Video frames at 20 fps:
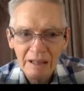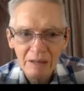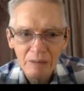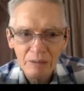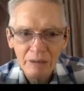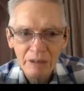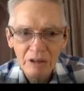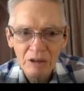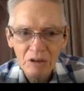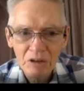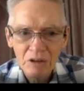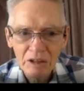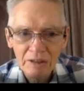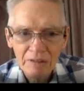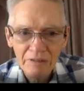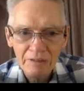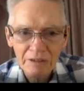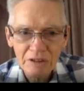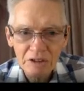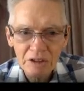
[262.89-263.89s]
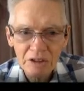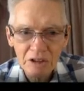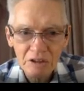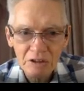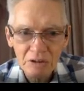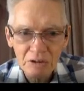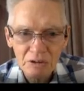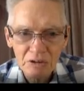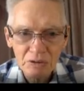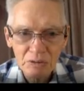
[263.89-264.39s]
We're looking for
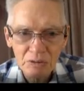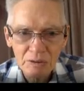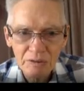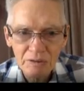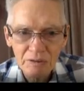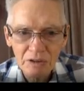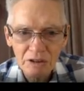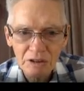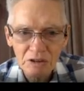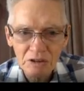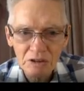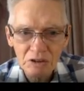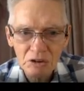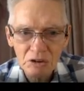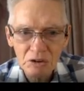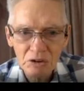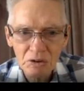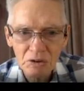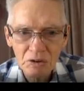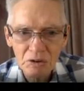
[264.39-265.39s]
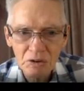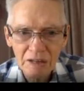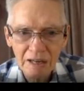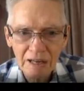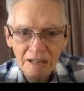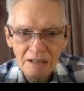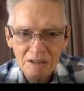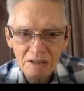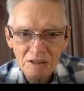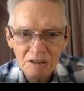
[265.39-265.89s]
totals. We've got
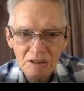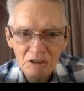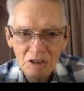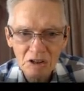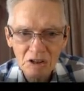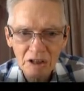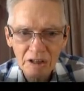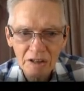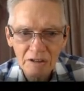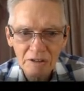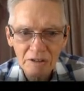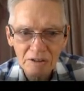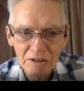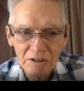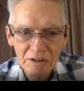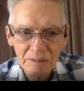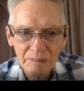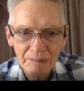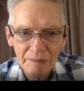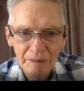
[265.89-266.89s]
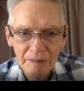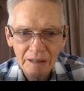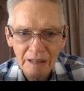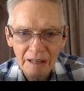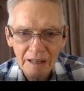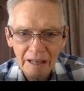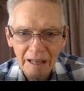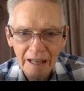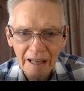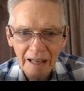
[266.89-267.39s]
2,000 tiles,
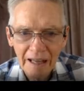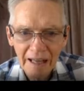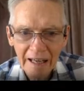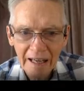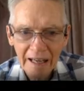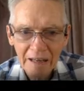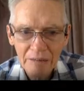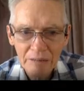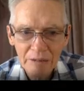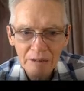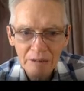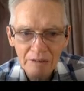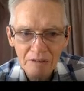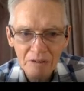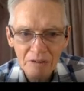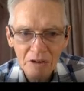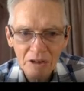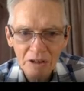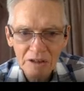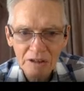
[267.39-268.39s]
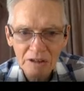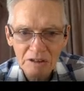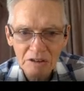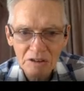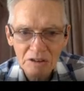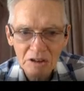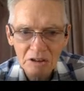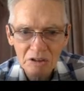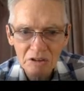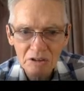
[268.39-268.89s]
and we've got
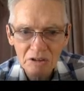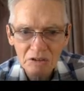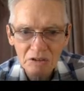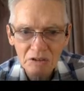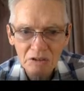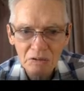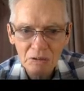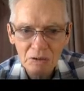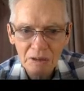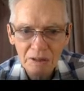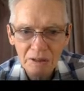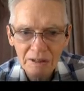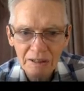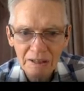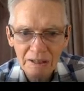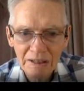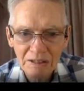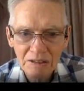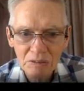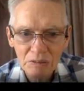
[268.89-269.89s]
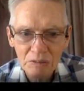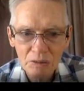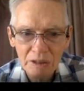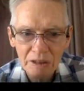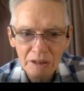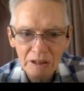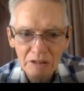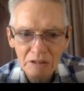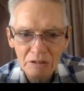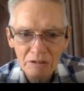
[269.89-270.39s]
totals of
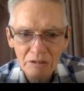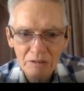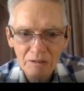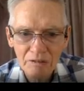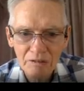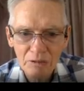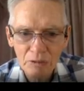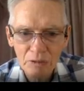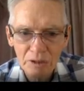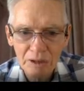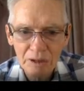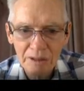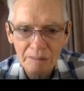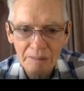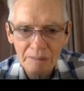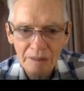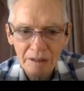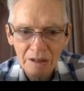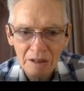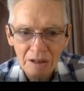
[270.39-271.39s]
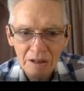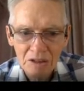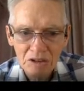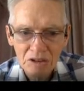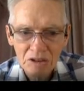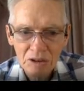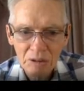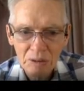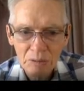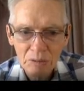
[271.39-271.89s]
1,140.
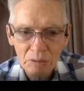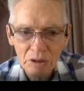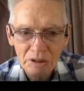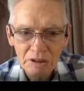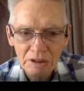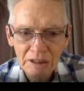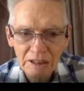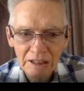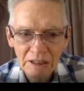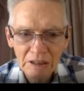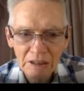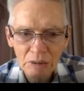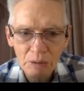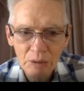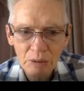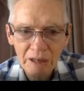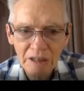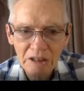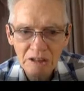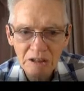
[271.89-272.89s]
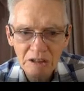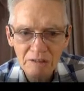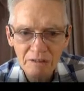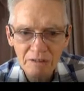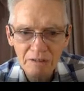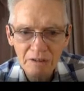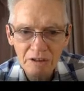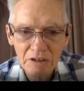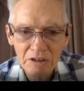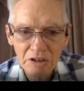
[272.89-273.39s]
So we want an equation
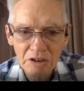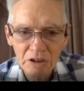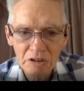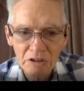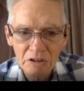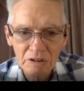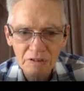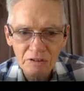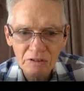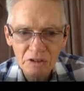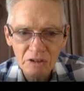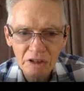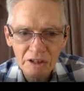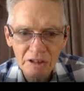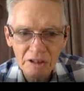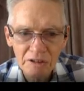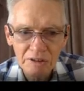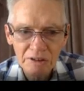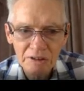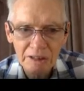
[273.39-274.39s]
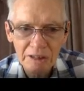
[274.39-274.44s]
for the total of tiles.